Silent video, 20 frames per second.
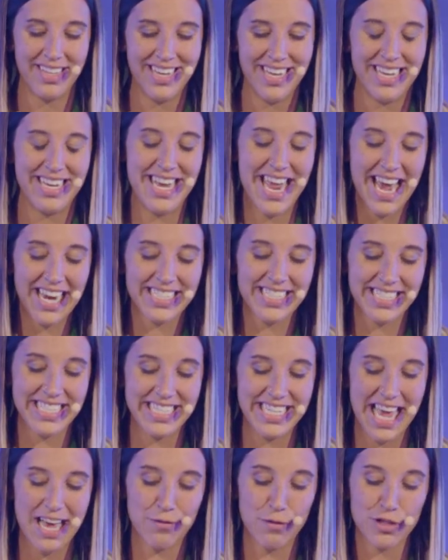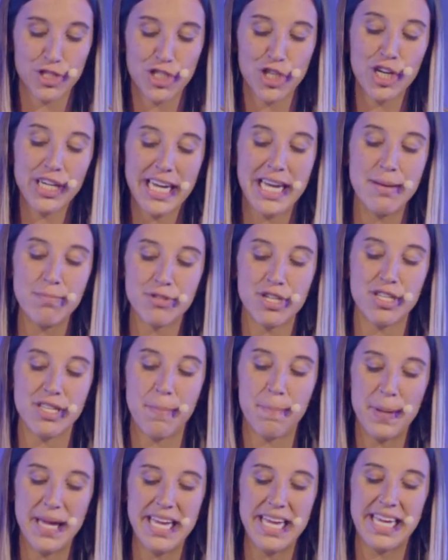Next, the devil took him to the
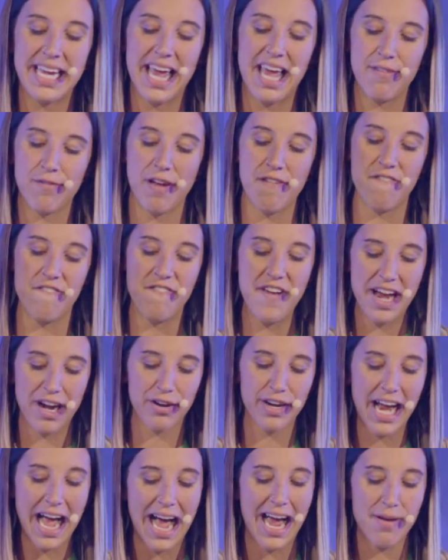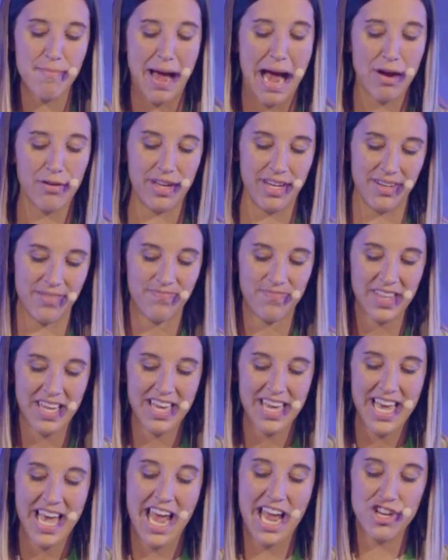peak of a very high mountain
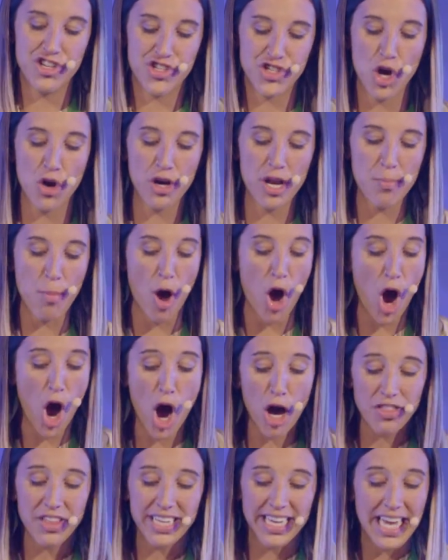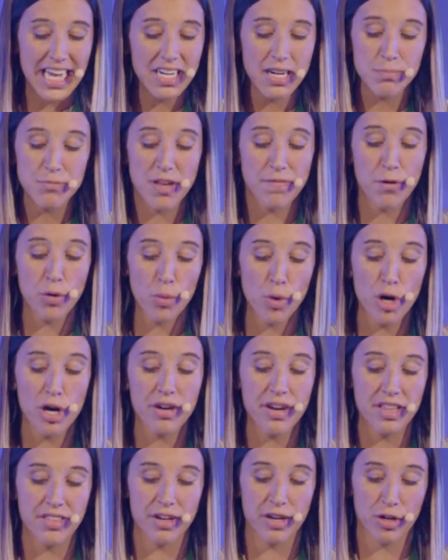and showed him all the kingdoms of the world
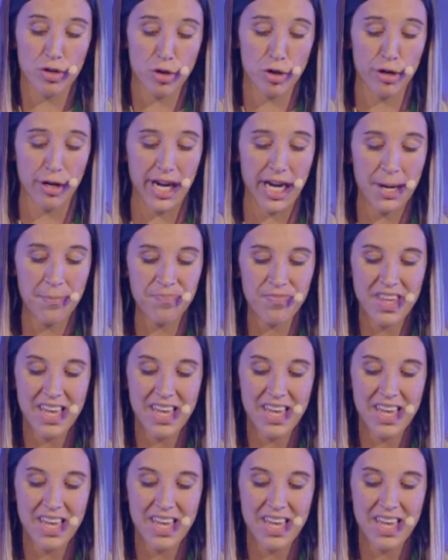and their glory.